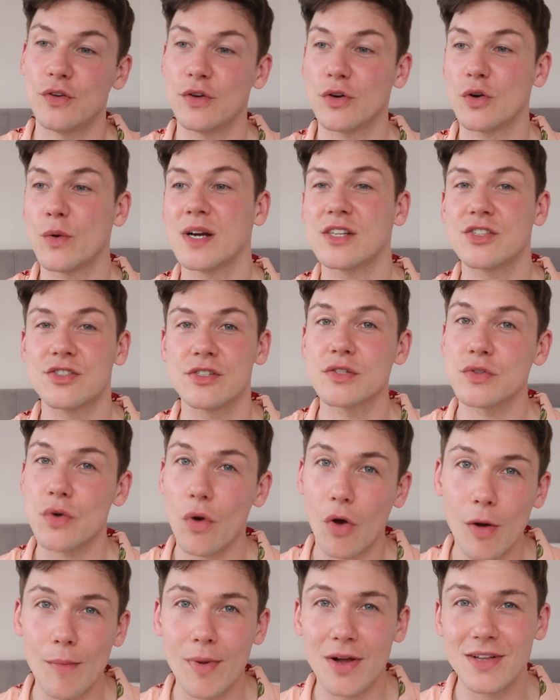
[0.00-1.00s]
your questions
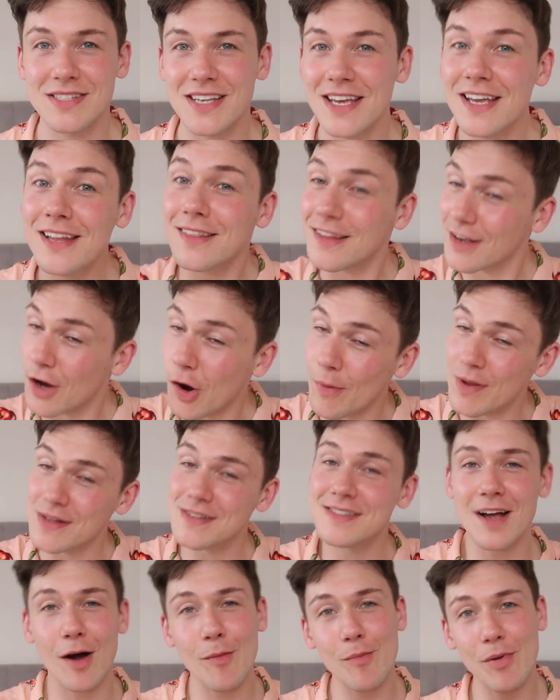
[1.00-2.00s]
or comments in the
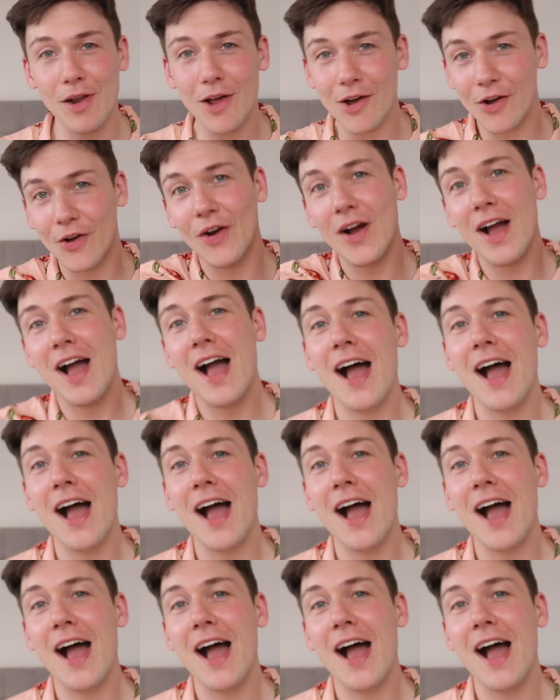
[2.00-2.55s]
comments down below.